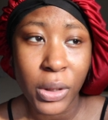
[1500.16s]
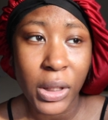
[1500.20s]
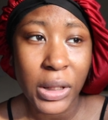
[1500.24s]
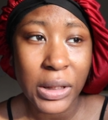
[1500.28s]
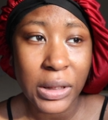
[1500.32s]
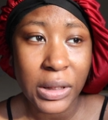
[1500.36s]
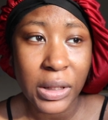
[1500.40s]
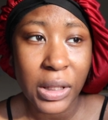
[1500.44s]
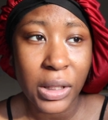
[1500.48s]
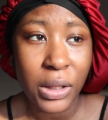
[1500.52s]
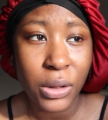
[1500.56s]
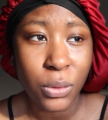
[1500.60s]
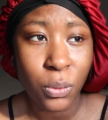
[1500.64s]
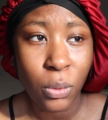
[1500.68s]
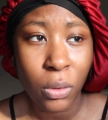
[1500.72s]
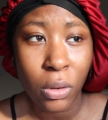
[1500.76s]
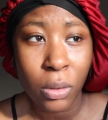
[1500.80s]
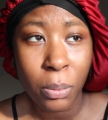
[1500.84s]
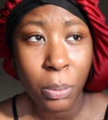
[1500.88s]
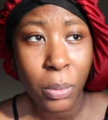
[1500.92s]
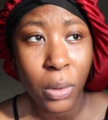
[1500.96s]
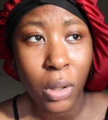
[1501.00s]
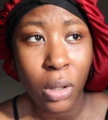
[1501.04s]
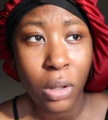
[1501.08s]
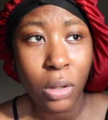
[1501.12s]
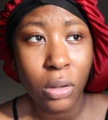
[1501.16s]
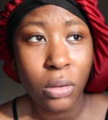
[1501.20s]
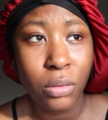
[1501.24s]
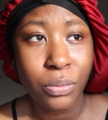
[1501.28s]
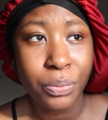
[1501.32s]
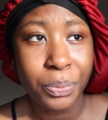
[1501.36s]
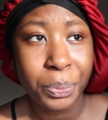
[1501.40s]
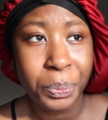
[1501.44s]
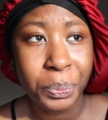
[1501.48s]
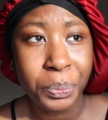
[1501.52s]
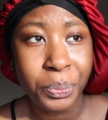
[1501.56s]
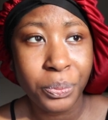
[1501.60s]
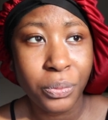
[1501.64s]
yesterday's one, but
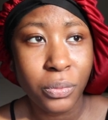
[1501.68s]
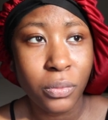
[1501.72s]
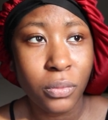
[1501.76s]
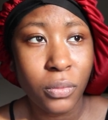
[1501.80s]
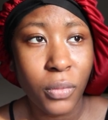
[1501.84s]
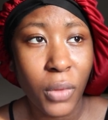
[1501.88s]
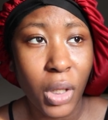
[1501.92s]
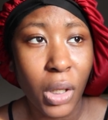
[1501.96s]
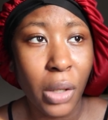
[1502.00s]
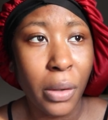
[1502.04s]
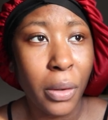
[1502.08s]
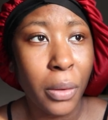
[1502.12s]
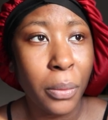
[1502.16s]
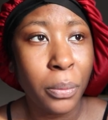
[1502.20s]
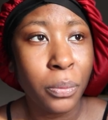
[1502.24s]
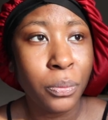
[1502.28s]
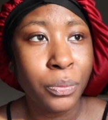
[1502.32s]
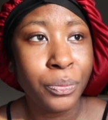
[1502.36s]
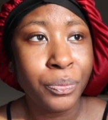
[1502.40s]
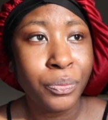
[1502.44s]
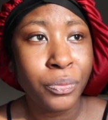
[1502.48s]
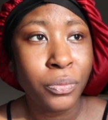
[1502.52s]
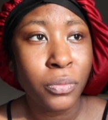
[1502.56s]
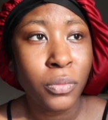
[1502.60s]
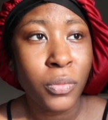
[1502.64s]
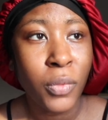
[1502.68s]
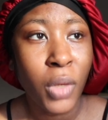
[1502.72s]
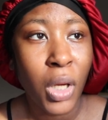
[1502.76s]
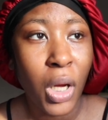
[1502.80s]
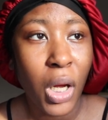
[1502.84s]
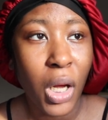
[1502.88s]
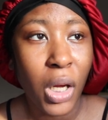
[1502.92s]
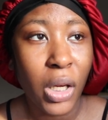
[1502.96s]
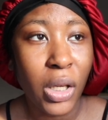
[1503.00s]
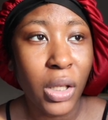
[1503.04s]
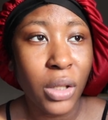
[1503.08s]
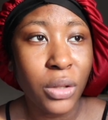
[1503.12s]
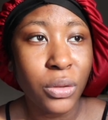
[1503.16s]
yeah,
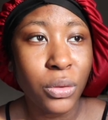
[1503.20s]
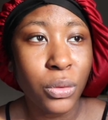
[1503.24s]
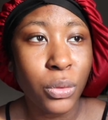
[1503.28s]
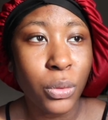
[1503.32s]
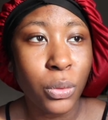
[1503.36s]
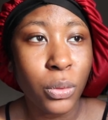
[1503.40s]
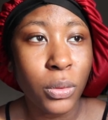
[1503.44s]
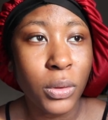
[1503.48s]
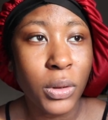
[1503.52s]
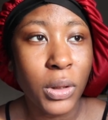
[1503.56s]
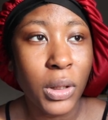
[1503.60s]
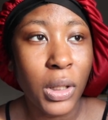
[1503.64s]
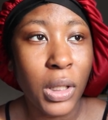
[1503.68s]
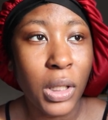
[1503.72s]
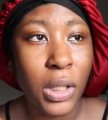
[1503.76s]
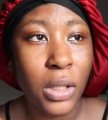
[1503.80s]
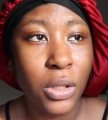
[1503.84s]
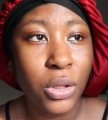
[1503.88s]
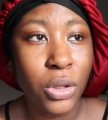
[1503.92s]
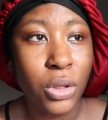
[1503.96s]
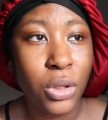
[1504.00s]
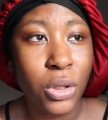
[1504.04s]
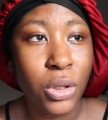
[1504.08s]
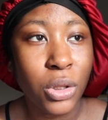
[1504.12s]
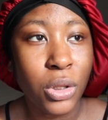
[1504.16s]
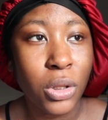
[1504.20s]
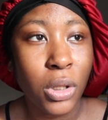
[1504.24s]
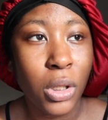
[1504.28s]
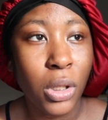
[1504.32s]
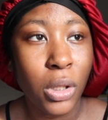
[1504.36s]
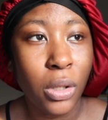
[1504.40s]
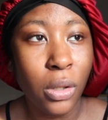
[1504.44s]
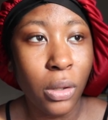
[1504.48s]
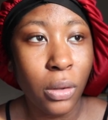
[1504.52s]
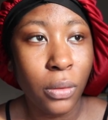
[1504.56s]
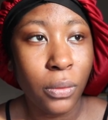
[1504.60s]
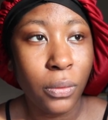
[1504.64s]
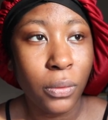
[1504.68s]
I cancelled today's
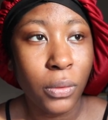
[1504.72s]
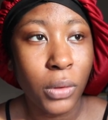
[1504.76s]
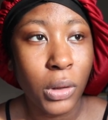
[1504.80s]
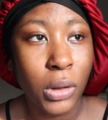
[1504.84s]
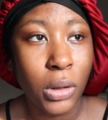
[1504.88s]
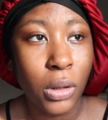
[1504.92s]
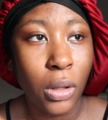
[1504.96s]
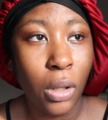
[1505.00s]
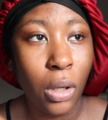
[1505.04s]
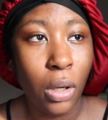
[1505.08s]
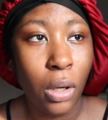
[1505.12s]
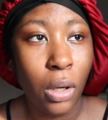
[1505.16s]
shift.